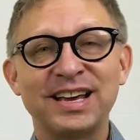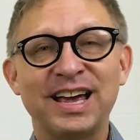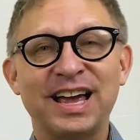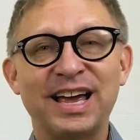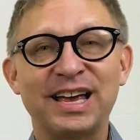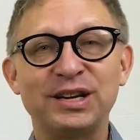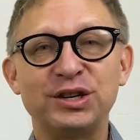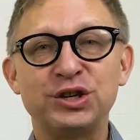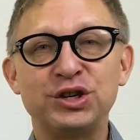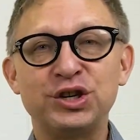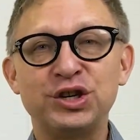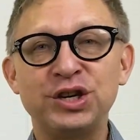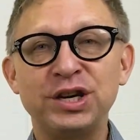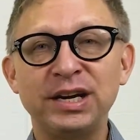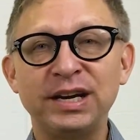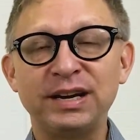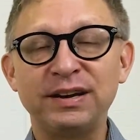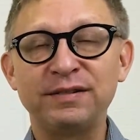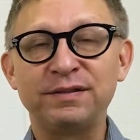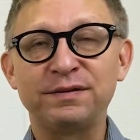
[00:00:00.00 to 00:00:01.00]
And
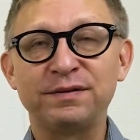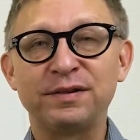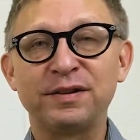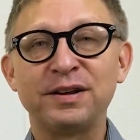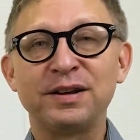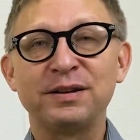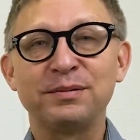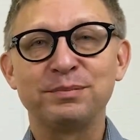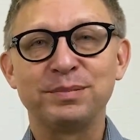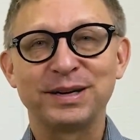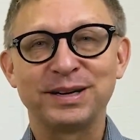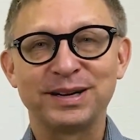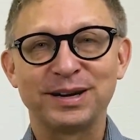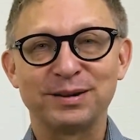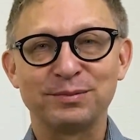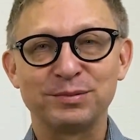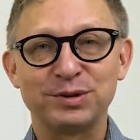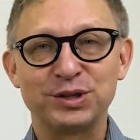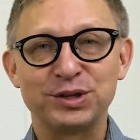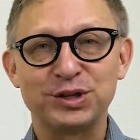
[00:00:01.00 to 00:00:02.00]
chief
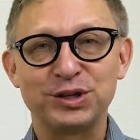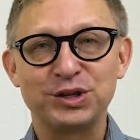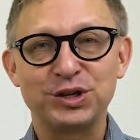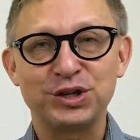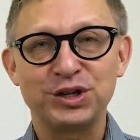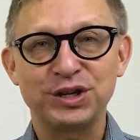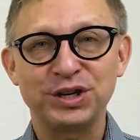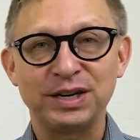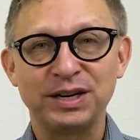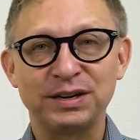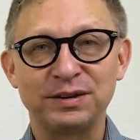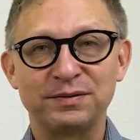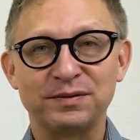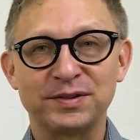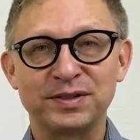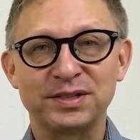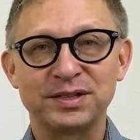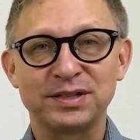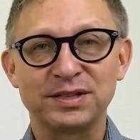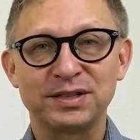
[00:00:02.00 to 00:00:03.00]
becomes
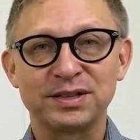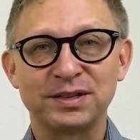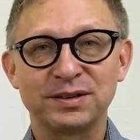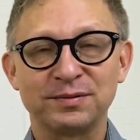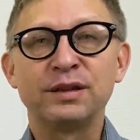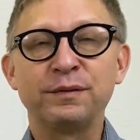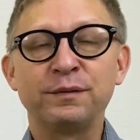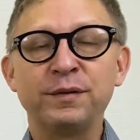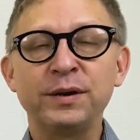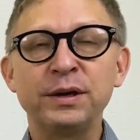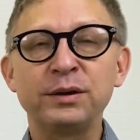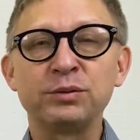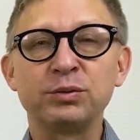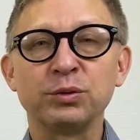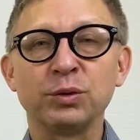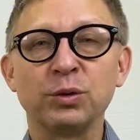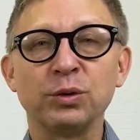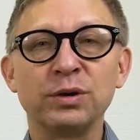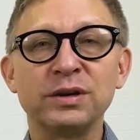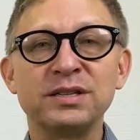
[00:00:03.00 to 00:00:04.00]
chiefs. The 5th
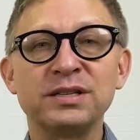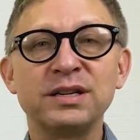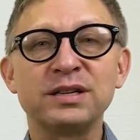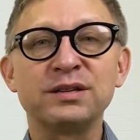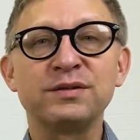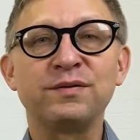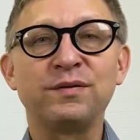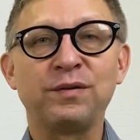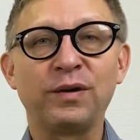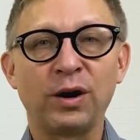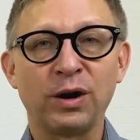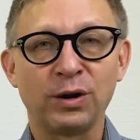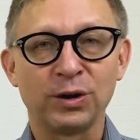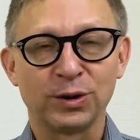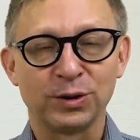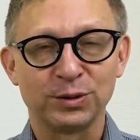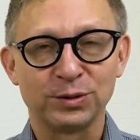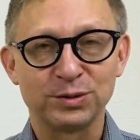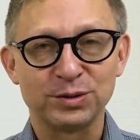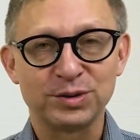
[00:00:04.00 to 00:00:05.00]
rule is as
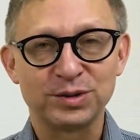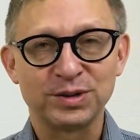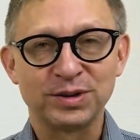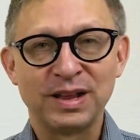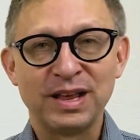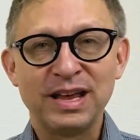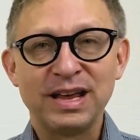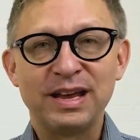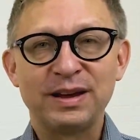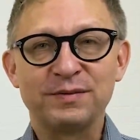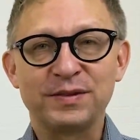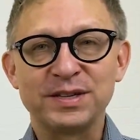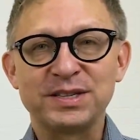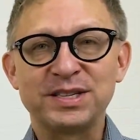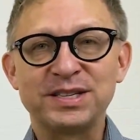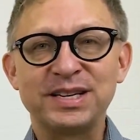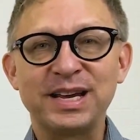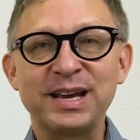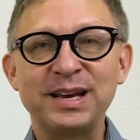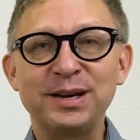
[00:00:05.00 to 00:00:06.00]
follows. If a
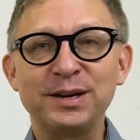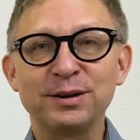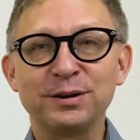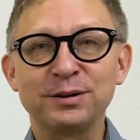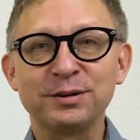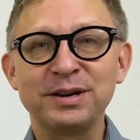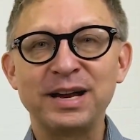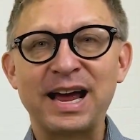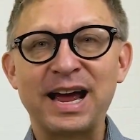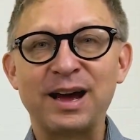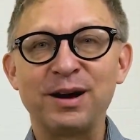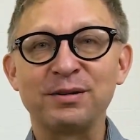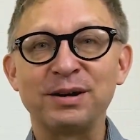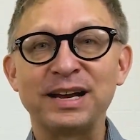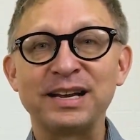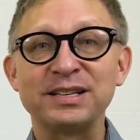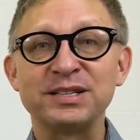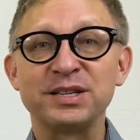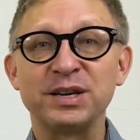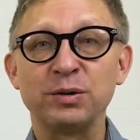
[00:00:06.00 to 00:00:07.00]
singular noun
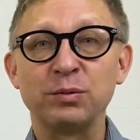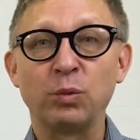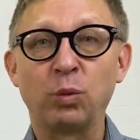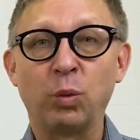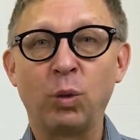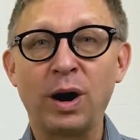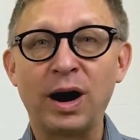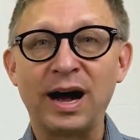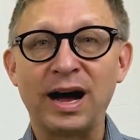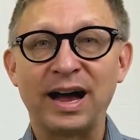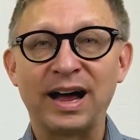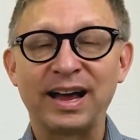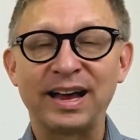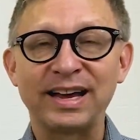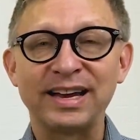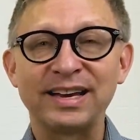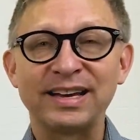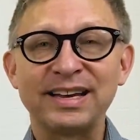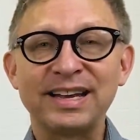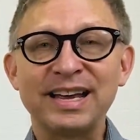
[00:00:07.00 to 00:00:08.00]
ends in
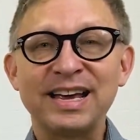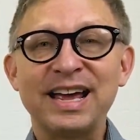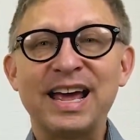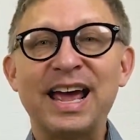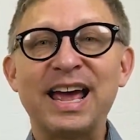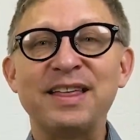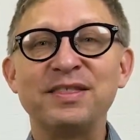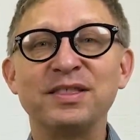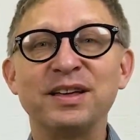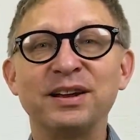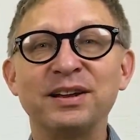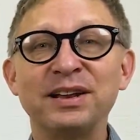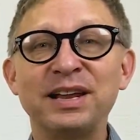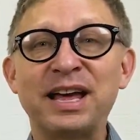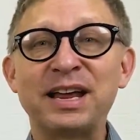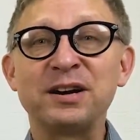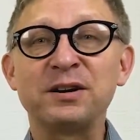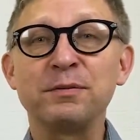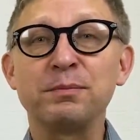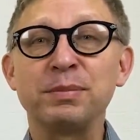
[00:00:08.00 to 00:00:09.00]
Y and the
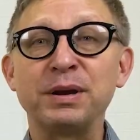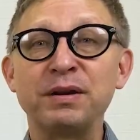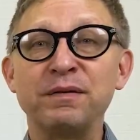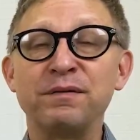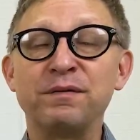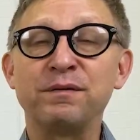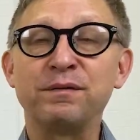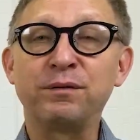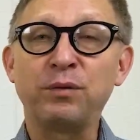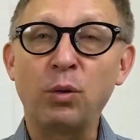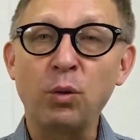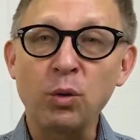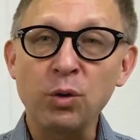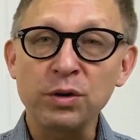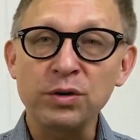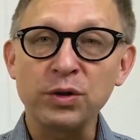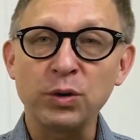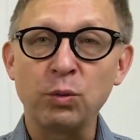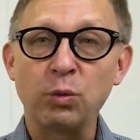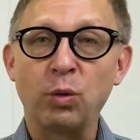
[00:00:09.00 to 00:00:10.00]
letter
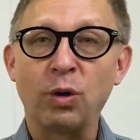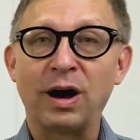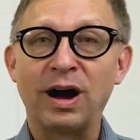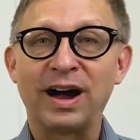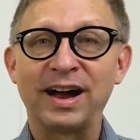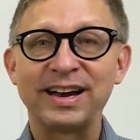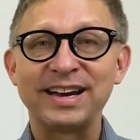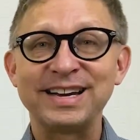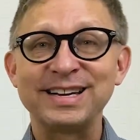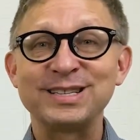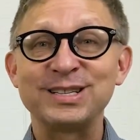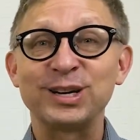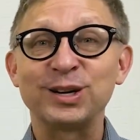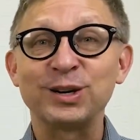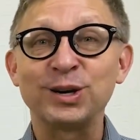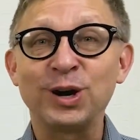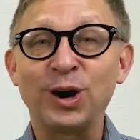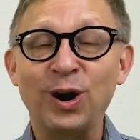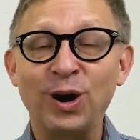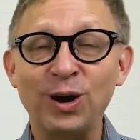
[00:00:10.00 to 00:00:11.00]
before the Y is a
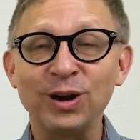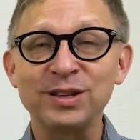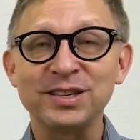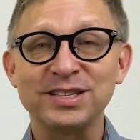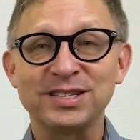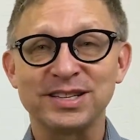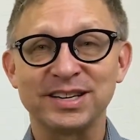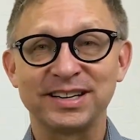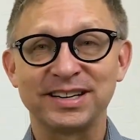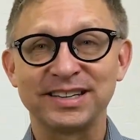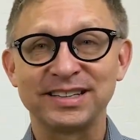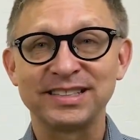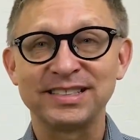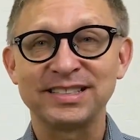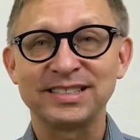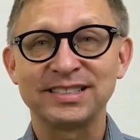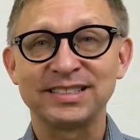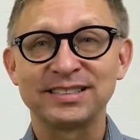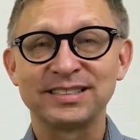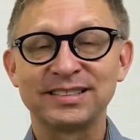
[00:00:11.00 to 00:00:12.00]

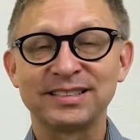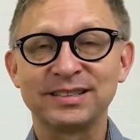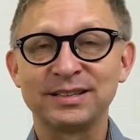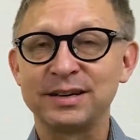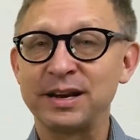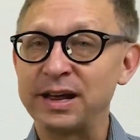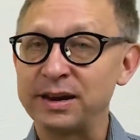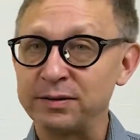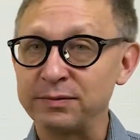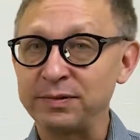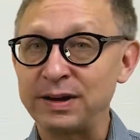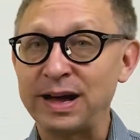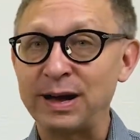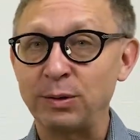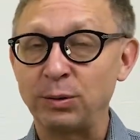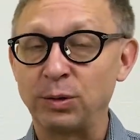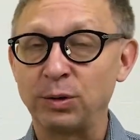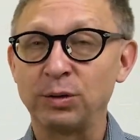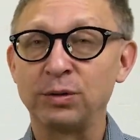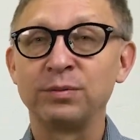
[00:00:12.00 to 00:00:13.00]
consonant, not a
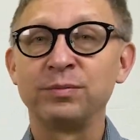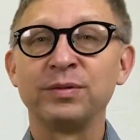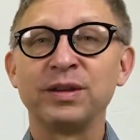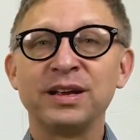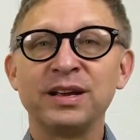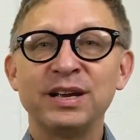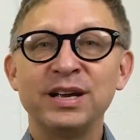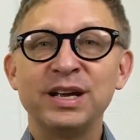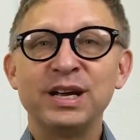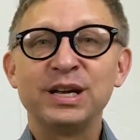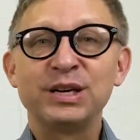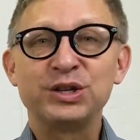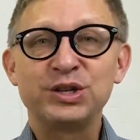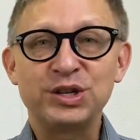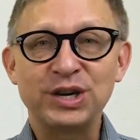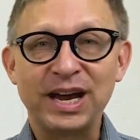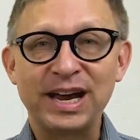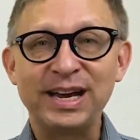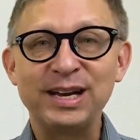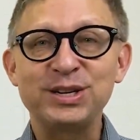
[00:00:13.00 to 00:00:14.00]
vowel,
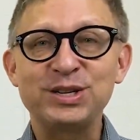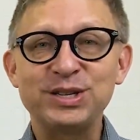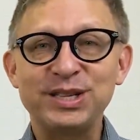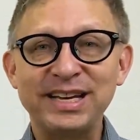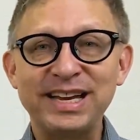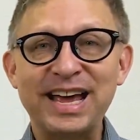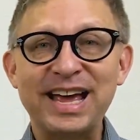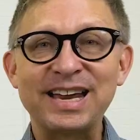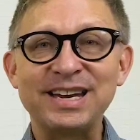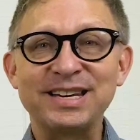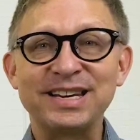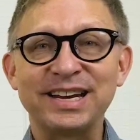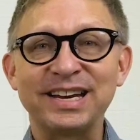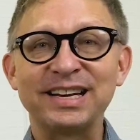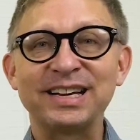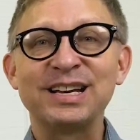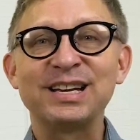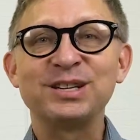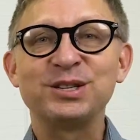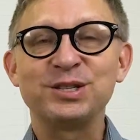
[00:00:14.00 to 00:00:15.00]
change the
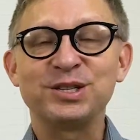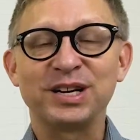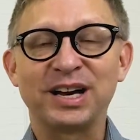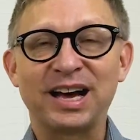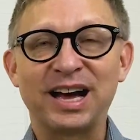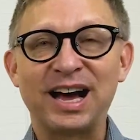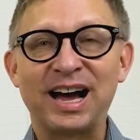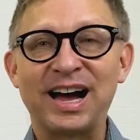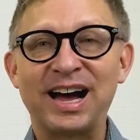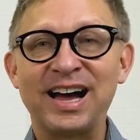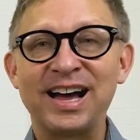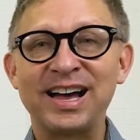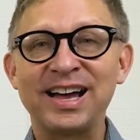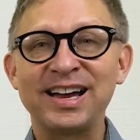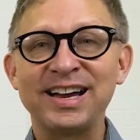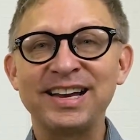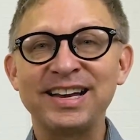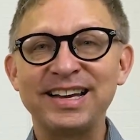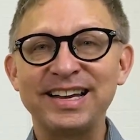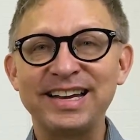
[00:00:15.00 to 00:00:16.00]
ending to
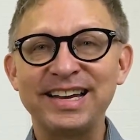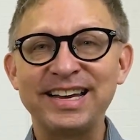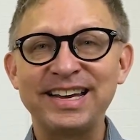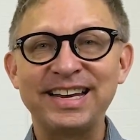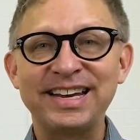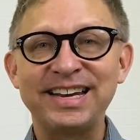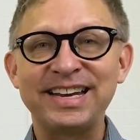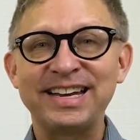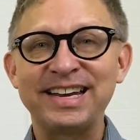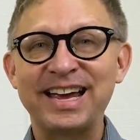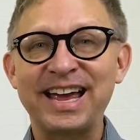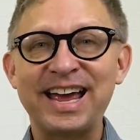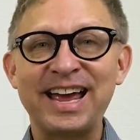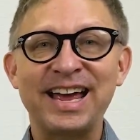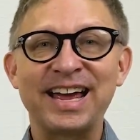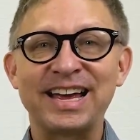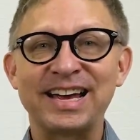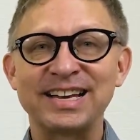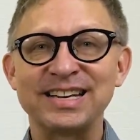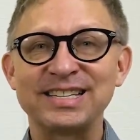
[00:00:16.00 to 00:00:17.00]

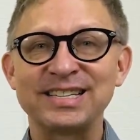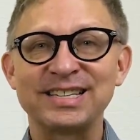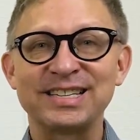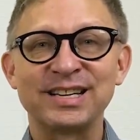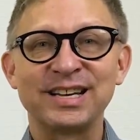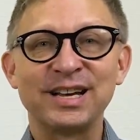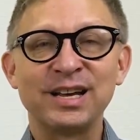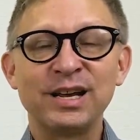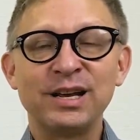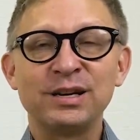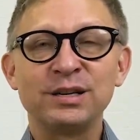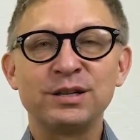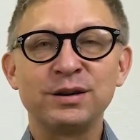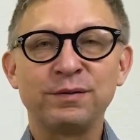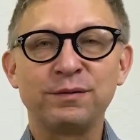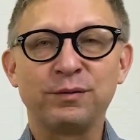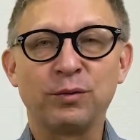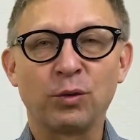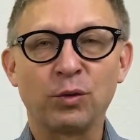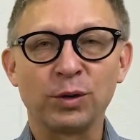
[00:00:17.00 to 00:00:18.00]
IES to
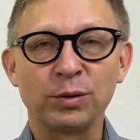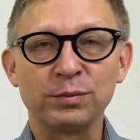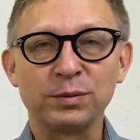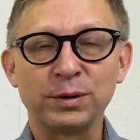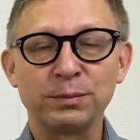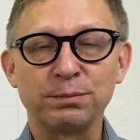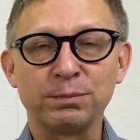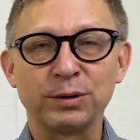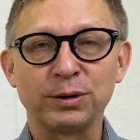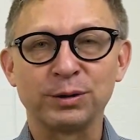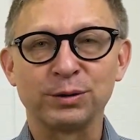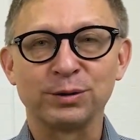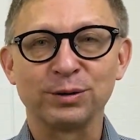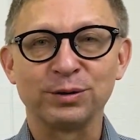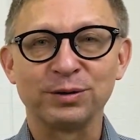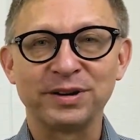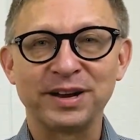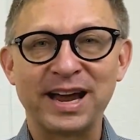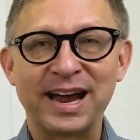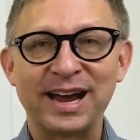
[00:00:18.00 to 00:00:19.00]
form the
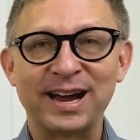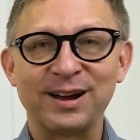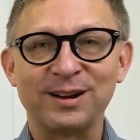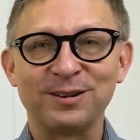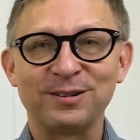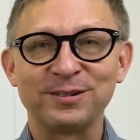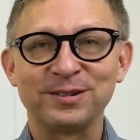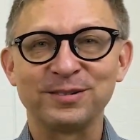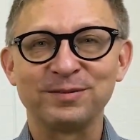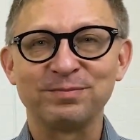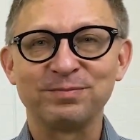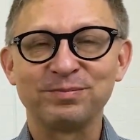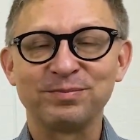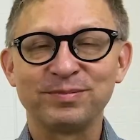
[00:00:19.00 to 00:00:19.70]
plural noun.